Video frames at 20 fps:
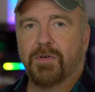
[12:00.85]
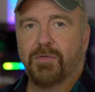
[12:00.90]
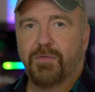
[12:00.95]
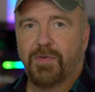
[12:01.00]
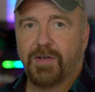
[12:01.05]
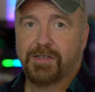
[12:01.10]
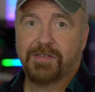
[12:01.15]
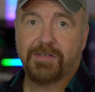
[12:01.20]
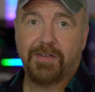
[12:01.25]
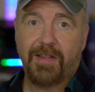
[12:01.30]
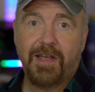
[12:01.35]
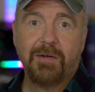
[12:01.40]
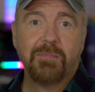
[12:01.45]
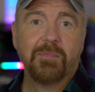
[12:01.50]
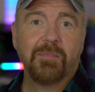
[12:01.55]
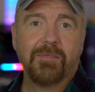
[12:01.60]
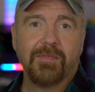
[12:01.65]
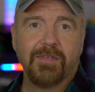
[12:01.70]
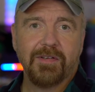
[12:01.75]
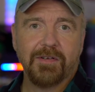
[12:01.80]
fix
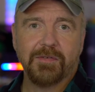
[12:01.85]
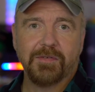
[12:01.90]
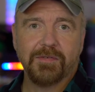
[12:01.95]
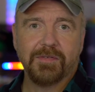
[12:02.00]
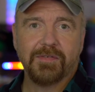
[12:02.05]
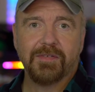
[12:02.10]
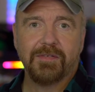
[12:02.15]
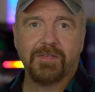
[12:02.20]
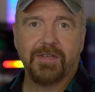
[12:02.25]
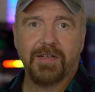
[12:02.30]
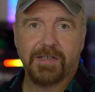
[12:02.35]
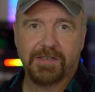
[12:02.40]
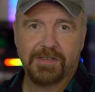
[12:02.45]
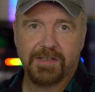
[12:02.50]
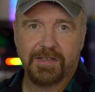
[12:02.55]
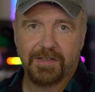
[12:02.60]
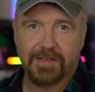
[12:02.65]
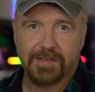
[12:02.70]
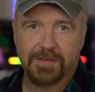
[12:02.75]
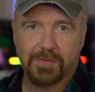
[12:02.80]
that little
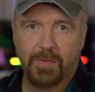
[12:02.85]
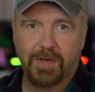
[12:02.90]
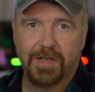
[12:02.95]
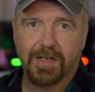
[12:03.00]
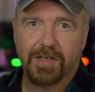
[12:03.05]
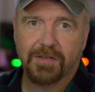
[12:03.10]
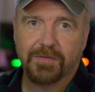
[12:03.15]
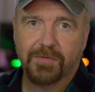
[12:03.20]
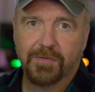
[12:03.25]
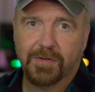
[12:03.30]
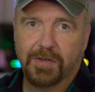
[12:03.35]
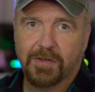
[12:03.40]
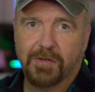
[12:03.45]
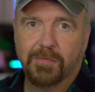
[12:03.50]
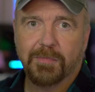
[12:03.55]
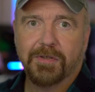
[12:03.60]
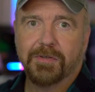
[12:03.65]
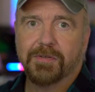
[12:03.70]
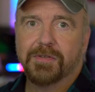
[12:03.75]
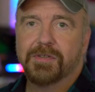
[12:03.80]
nicety as well for home
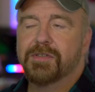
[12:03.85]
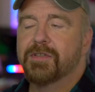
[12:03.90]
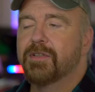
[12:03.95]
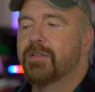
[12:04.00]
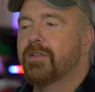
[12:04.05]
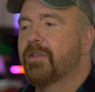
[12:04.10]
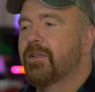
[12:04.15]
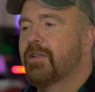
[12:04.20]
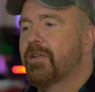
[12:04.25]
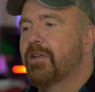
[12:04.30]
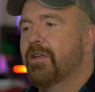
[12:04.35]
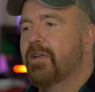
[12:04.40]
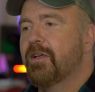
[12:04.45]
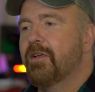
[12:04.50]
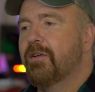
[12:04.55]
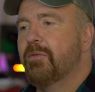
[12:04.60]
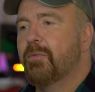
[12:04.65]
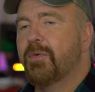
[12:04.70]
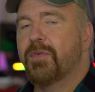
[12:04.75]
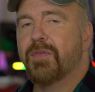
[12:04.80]
use
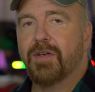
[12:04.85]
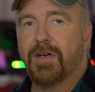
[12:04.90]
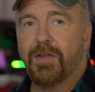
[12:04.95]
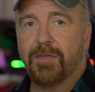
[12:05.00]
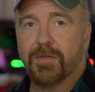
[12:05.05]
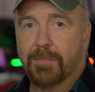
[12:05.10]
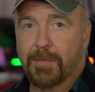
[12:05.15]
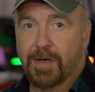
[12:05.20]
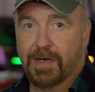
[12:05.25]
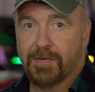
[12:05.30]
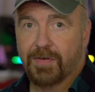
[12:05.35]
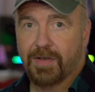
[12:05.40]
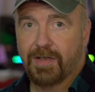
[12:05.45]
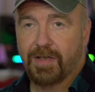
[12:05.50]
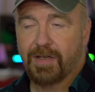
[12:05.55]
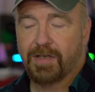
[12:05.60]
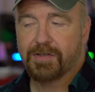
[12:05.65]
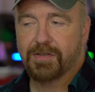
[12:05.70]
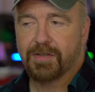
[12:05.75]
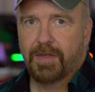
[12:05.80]
with another
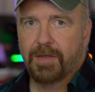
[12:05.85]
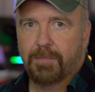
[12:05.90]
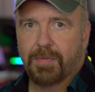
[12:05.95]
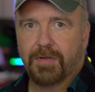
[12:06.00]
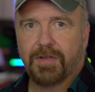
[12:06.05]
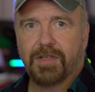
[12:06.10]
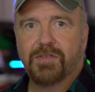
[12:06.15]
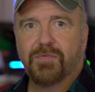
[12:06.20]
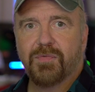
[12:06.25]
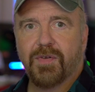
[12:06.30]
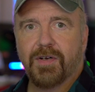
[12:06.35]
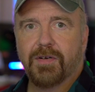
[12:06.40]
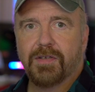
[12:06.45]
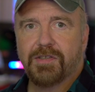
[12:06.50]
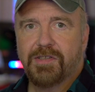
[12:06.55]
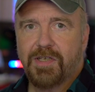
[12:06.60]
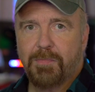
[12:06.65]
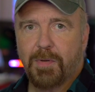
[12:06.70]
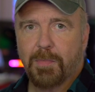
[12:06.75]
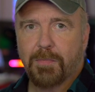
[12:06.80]
modification. But this very
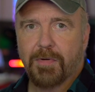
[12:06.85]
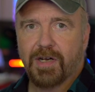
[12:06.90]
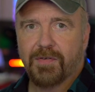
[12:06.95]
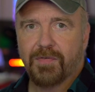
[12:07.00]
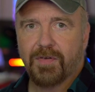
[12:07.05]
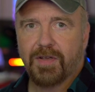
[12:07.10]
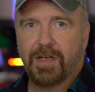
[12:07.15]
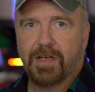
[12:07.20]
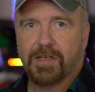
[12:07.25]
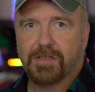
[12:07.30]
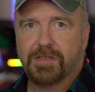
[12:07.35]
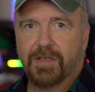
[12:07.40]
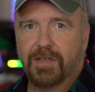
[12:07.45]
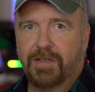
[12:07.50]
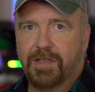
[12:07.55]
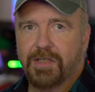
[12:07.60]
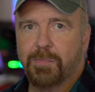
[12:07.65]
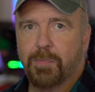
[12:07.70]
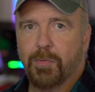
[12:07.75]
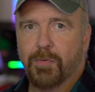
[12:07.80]
simple modification at
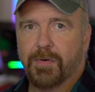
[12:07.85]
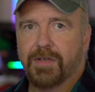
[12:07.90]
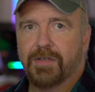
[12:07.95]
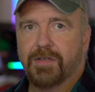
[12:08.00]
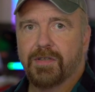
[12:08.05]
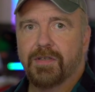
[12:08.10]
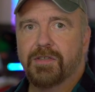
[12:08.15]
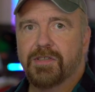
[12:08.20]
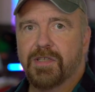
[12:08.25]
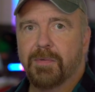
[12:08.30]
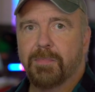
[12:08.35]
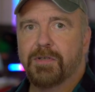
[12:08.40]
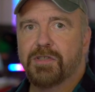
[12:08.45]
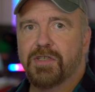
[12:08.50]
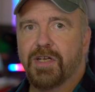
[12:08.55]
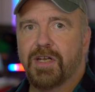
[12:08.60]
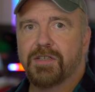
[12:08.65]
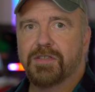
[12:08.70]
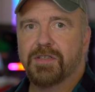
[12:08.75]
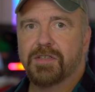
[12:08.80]
this point simply
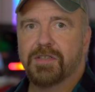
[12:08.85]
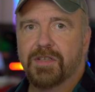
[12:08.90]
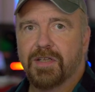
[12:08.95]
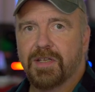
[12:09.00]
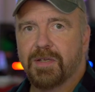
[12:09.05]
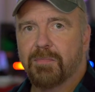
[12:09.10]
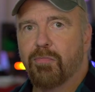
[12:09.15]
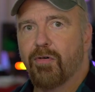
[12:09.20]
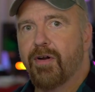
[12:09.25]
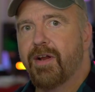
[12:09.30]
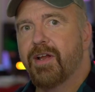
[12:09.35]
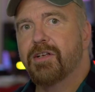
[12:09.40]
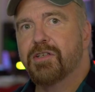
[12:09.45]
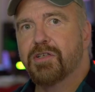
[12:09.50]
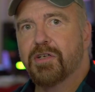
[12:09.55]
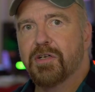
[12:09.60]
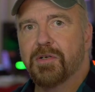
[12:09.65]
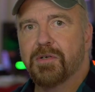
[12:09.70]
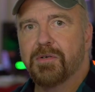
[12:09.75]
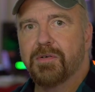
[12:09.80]
changes the branch
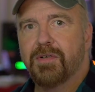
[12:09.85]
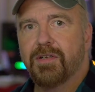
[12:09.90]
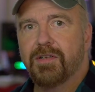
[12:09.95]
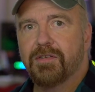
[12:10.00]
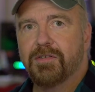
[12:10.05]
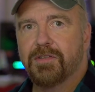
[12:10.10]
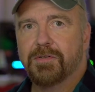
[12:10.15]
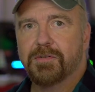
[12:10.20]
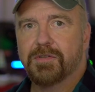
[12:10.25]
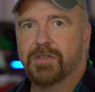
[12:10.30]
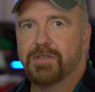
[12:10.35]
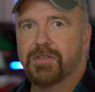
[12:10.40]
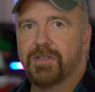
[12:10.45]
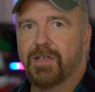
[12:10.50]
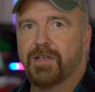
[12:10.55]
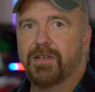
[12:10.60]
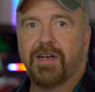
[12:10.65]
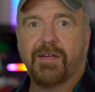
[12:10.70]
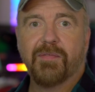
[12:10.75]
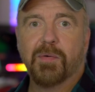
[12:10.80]
code to just
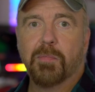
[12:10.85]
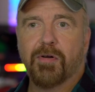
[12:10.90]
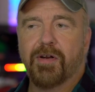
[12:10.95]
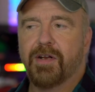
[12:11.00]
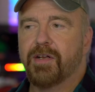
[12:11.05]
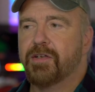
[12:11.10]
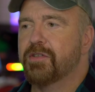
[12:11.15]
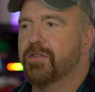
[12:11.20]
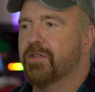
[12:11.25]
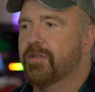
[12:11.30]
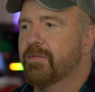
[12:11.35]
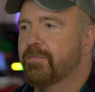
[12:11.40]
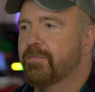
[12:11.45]
say never branch